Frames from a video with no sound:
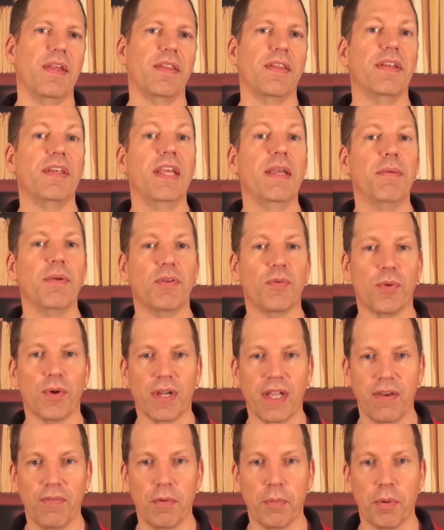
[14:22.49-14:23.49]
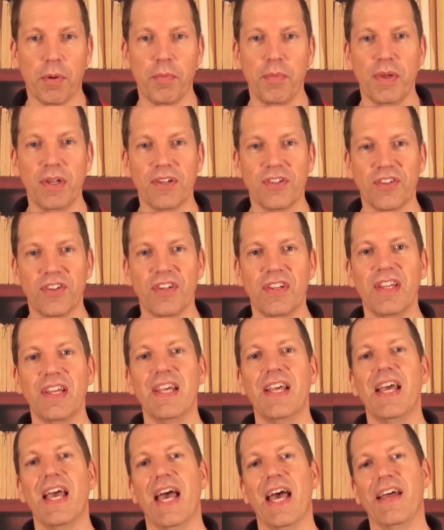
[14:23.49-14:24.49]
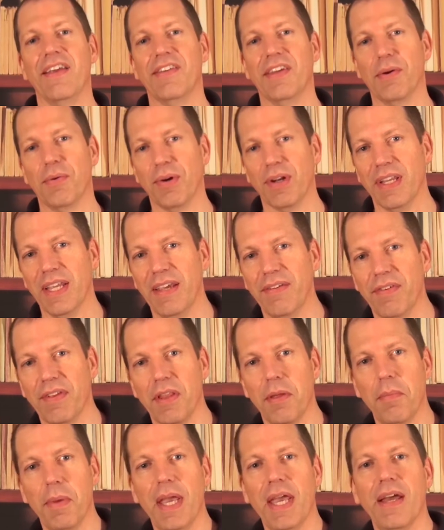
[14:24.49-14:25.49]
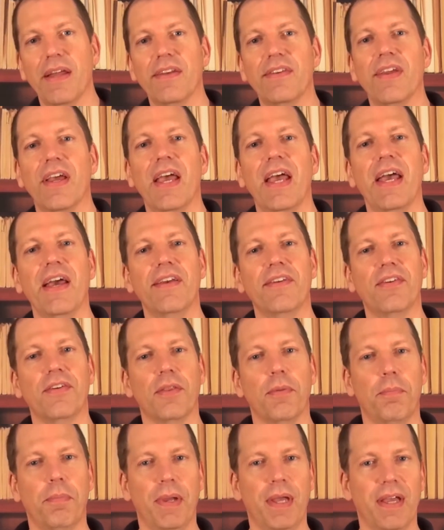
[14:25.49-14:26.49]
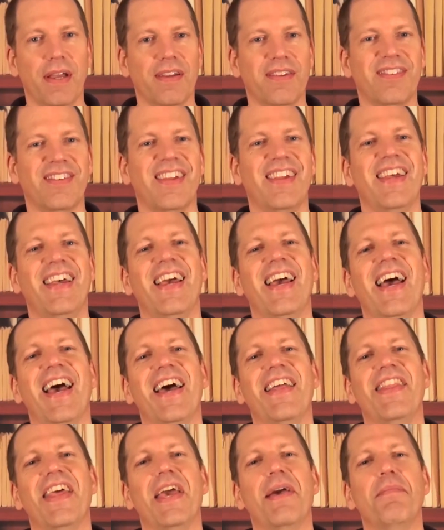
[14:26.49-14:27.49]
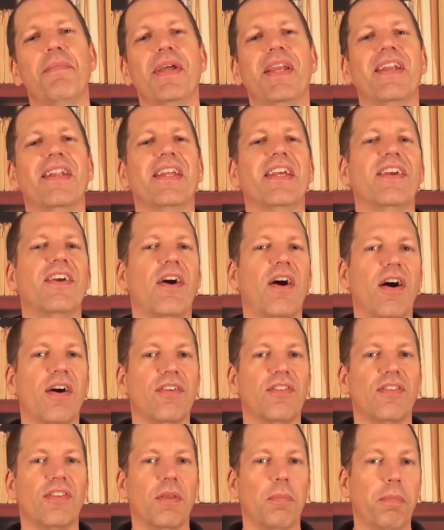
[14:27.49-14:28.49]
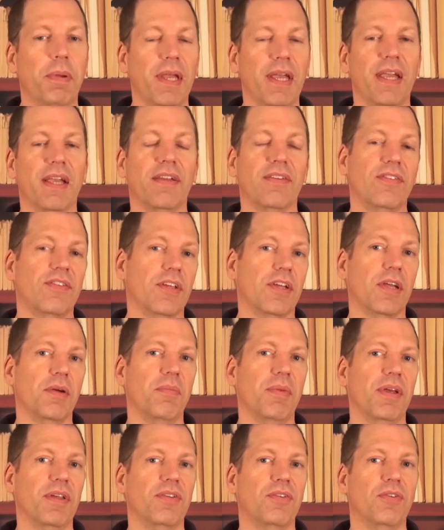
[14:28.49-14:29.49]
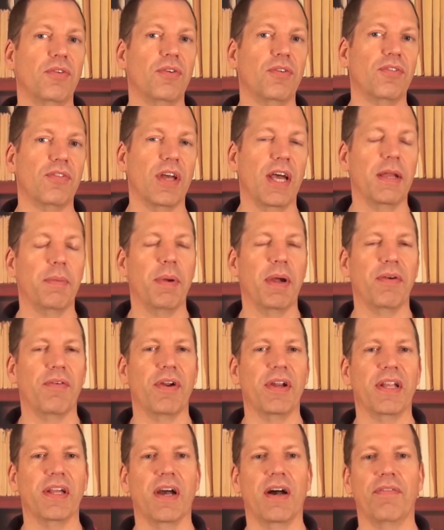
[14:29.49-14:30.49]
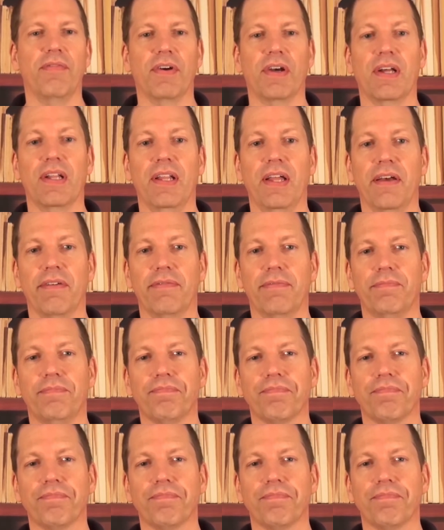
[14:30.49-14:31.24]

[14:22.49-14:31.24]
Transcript: The demons were given permission as they were leaving the man to enter the pigs, and they immediately caused the pigs to commit suicide by running off a cliff.